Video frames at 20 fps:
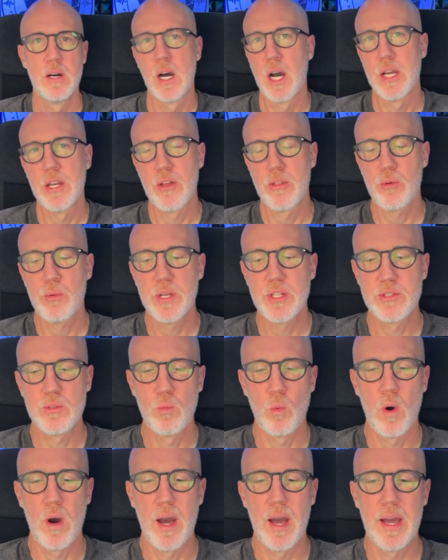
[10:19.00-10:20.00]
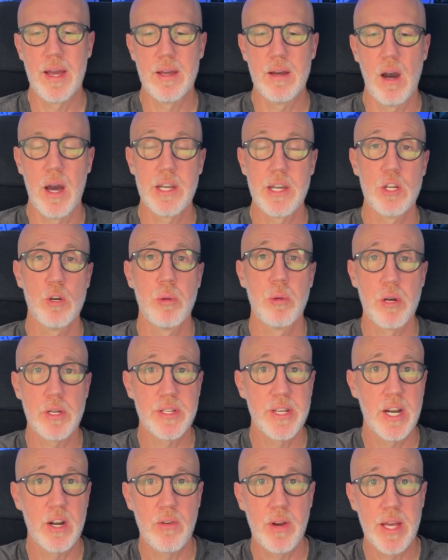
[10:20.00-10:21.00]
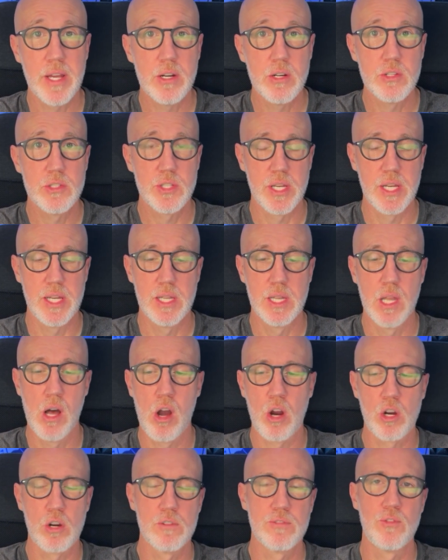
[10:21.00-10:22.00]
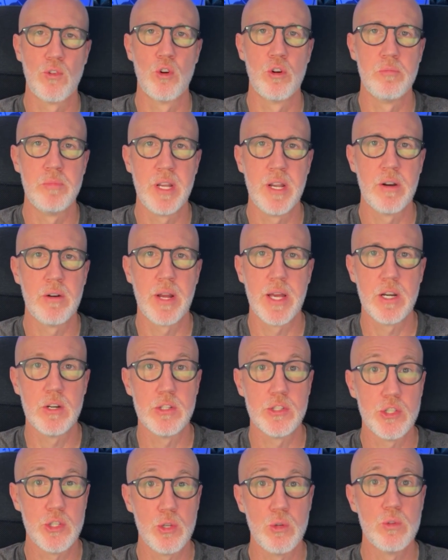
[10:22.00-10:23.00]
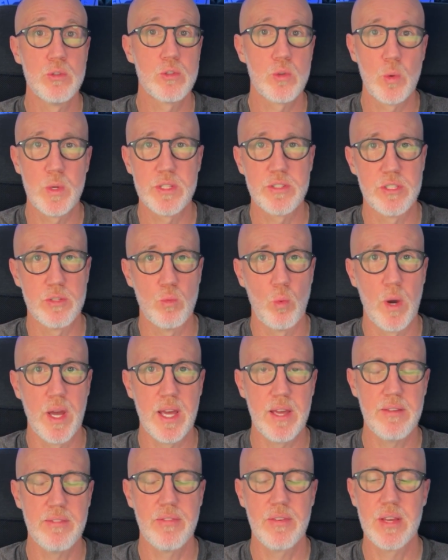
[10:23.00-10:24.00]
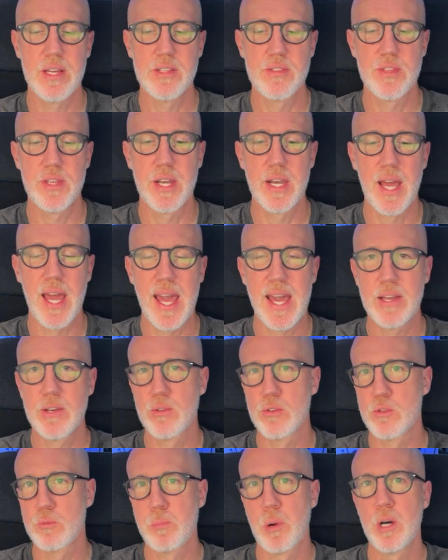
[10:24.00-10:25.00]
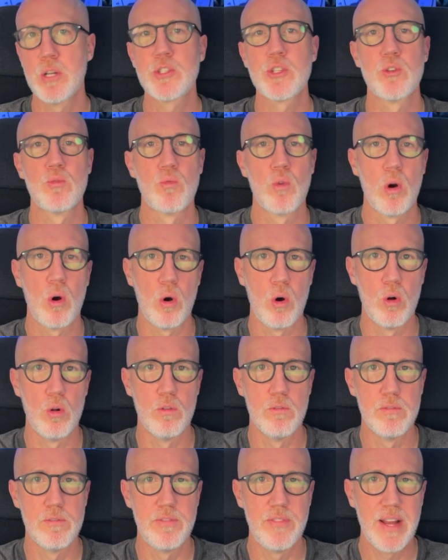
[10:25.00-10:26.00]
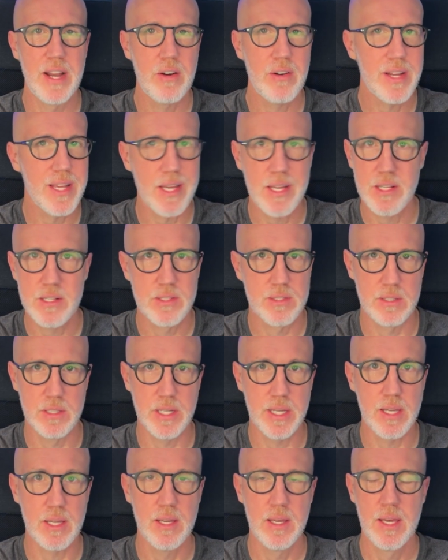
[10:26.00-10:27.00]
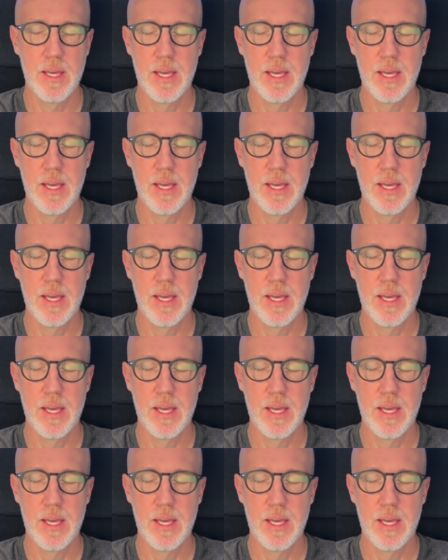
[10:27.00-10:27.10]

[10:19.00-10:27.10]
Another reason why audiobook narrators and longer form narrators use Twisted Wave is that it handles punch and roll very easily.